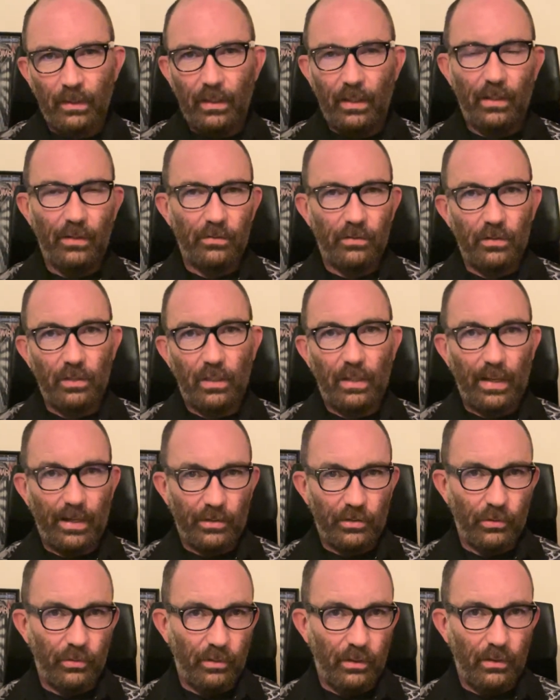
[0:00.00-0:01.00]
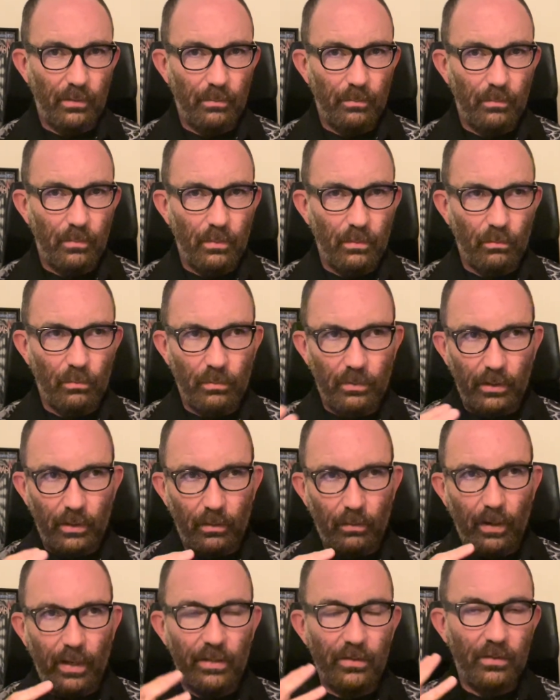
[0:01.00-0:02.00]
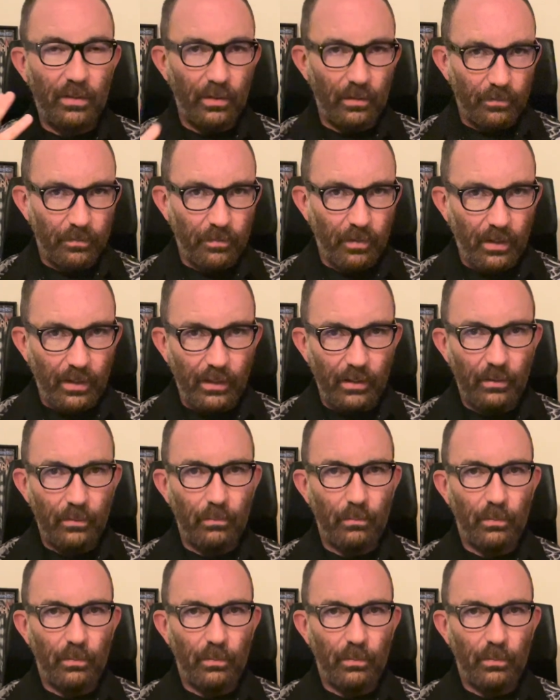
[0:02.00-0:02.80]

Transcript: and say actually, identify it,